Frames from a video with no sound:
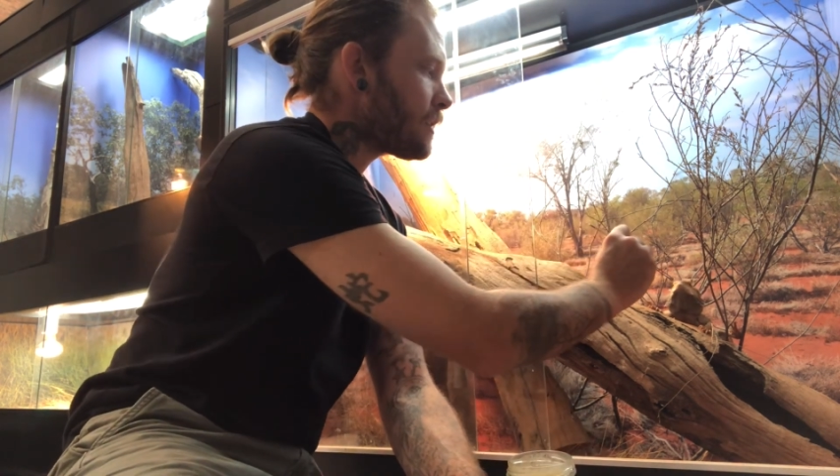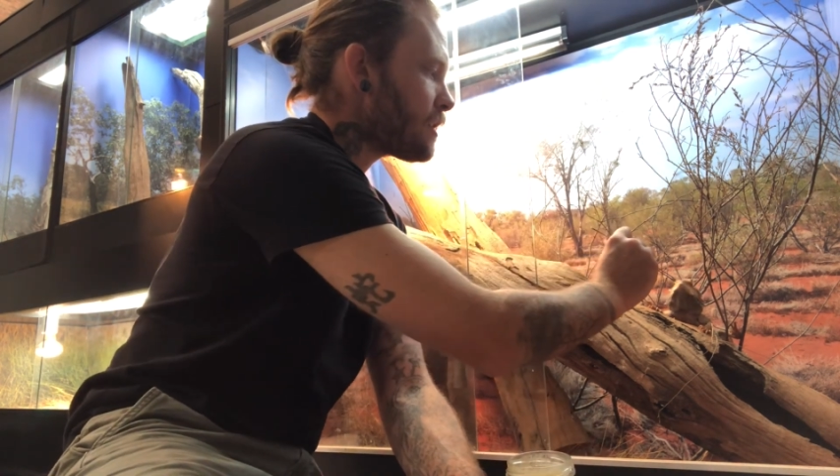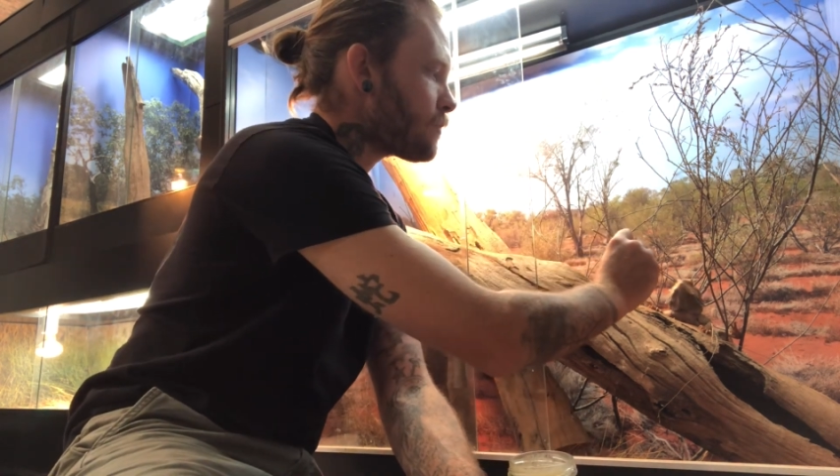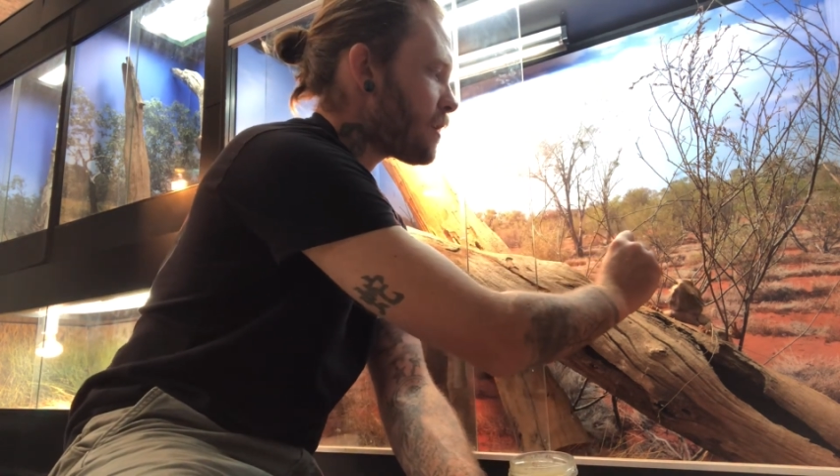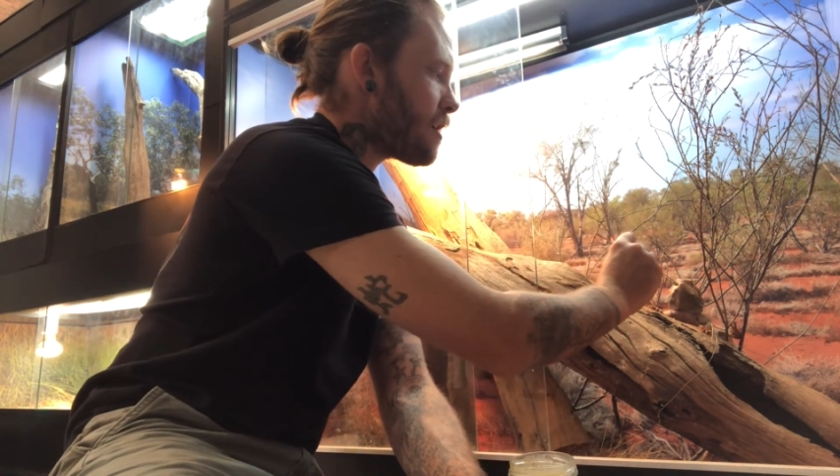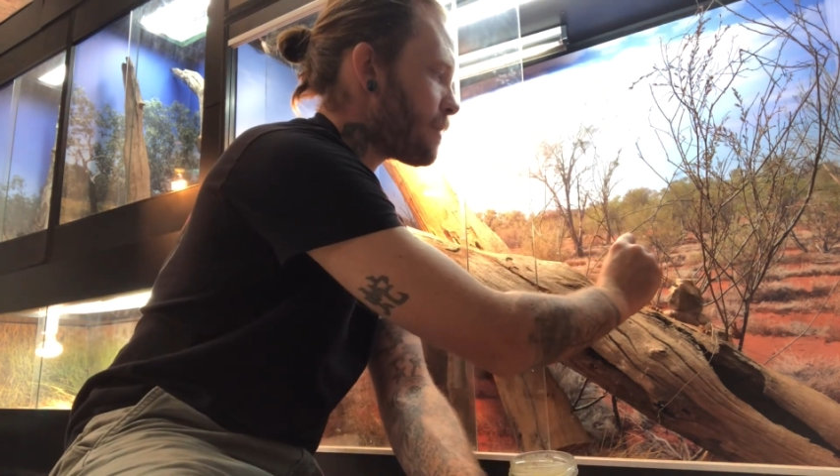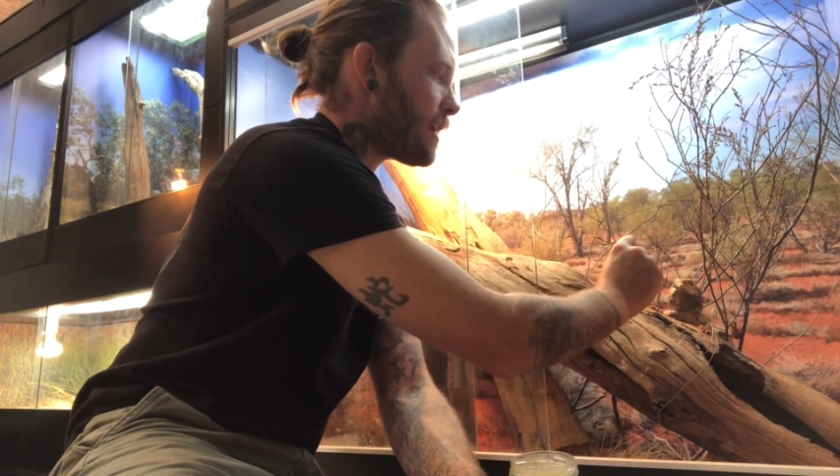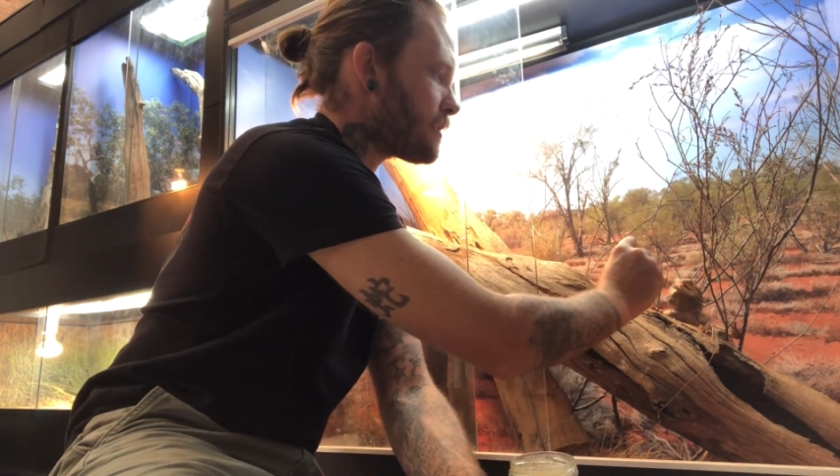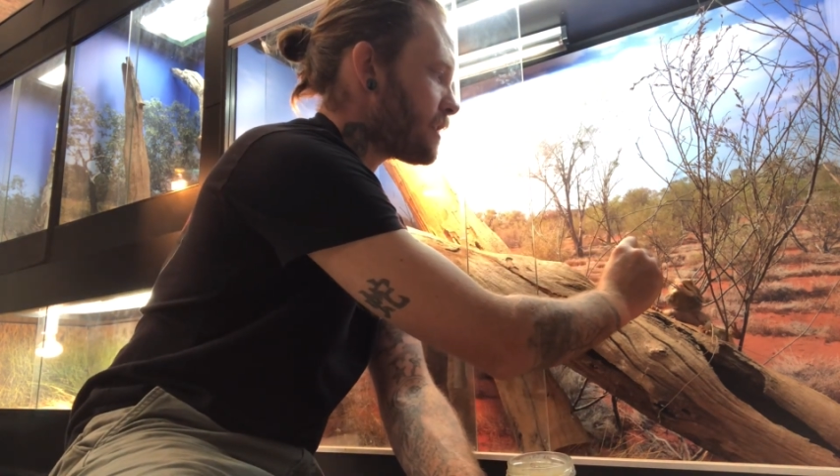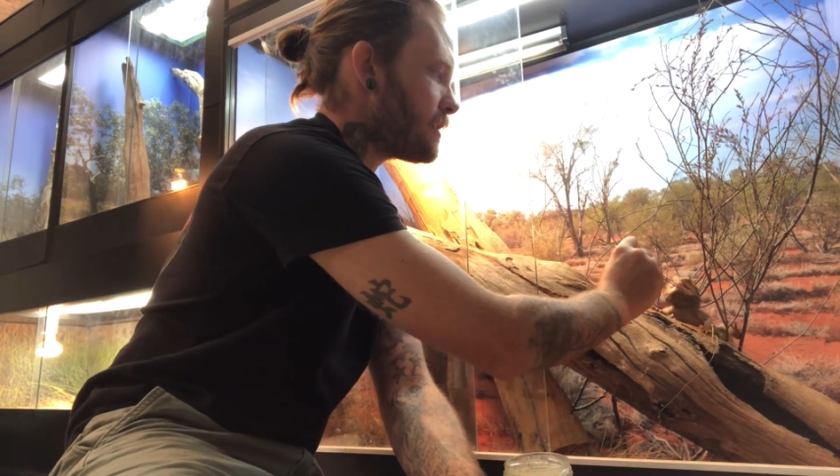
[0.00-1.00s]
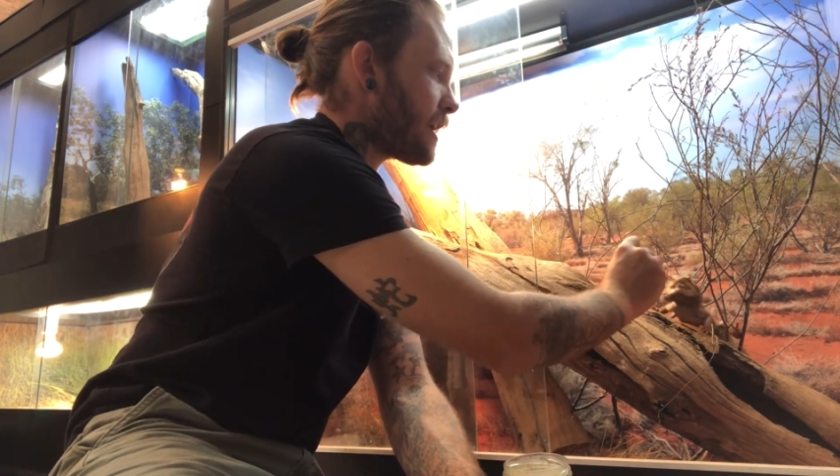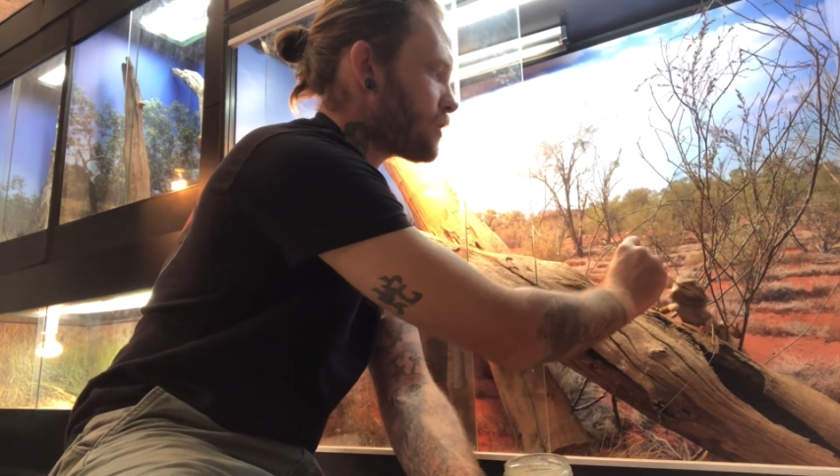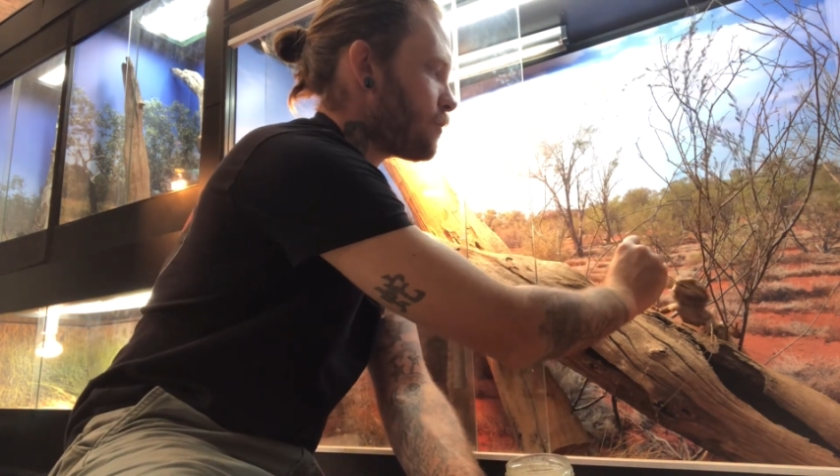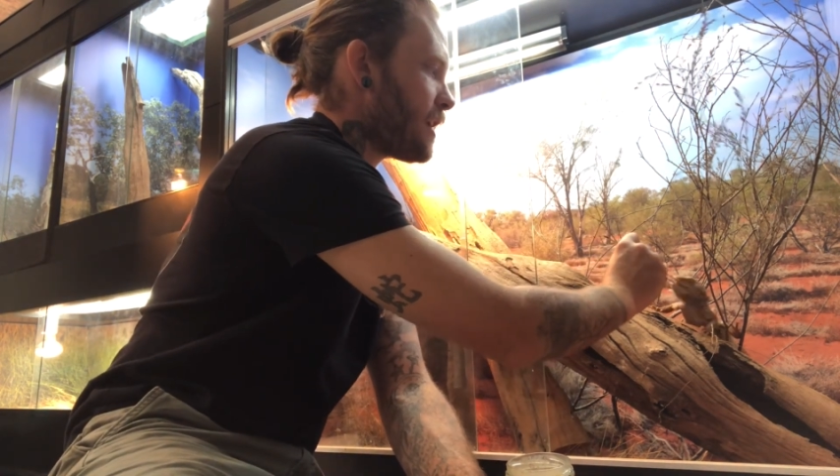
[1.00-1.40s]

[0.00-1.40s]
just whereabouts these actual